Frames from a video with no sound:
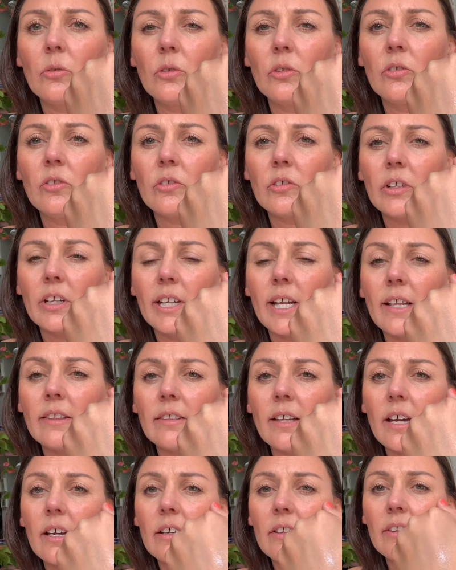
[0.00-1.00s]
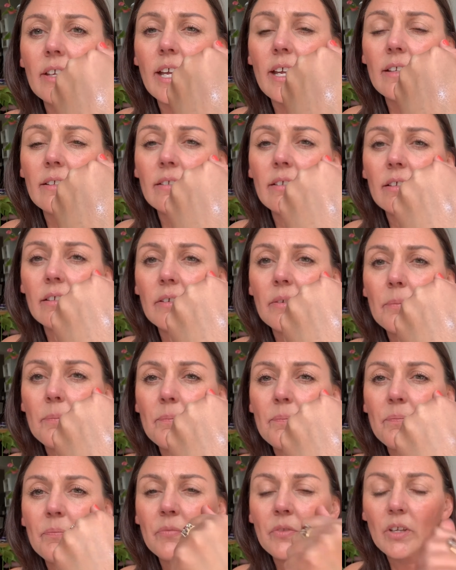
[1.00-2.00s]
you can add that at the end.
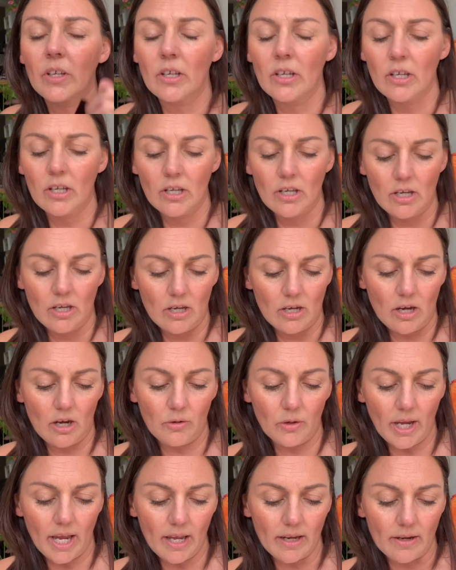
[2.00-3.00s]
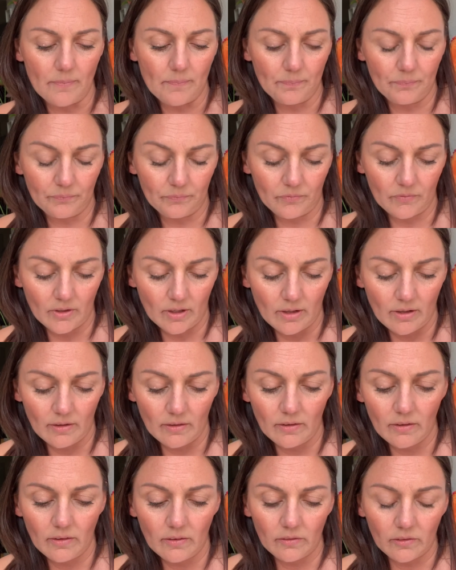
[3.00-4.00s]
Okay,
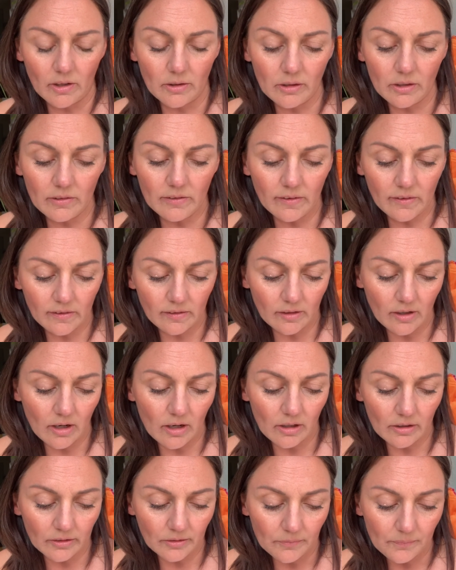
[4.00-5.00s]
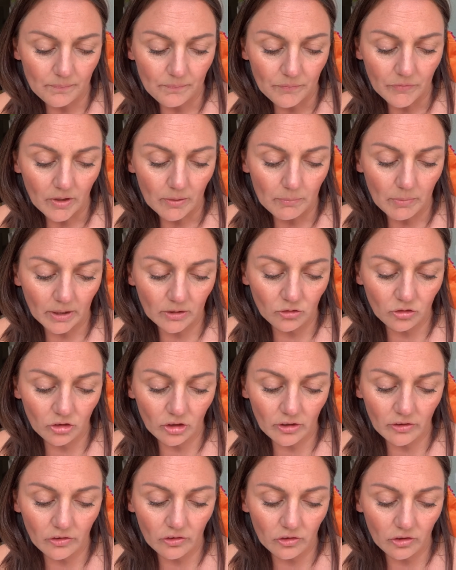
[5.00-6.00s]
so I'm going to start by
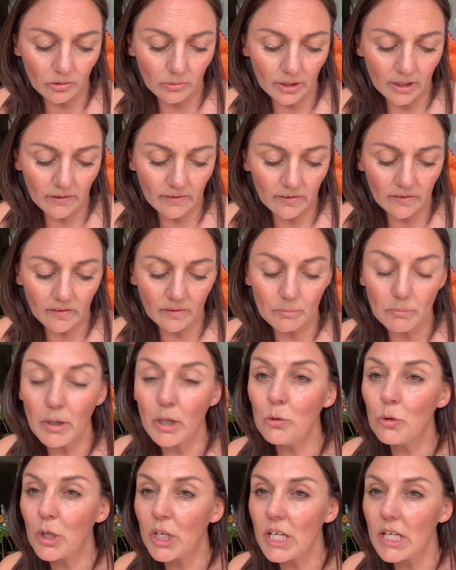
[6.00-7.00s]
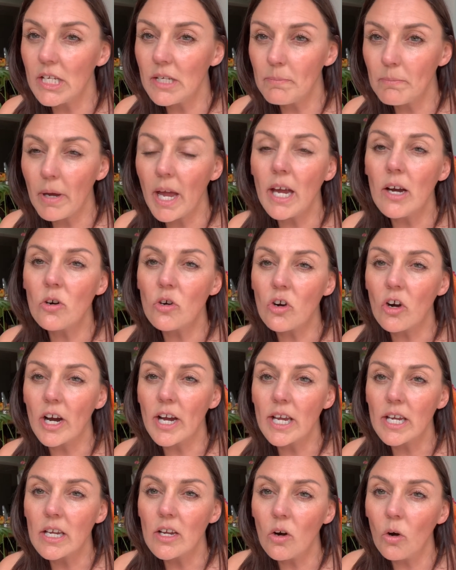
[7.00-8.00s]
just doing a smoky pale
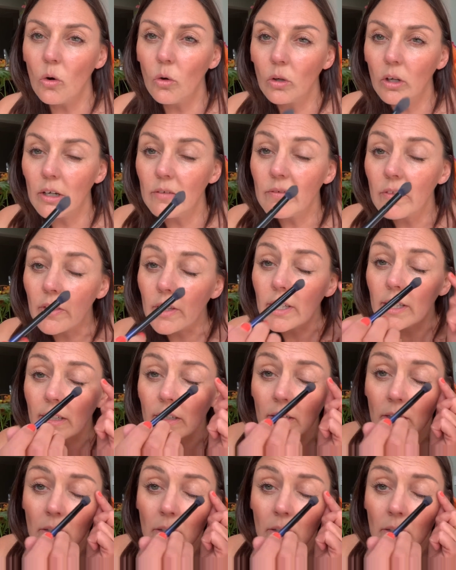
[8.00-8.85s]
grey all over the lid.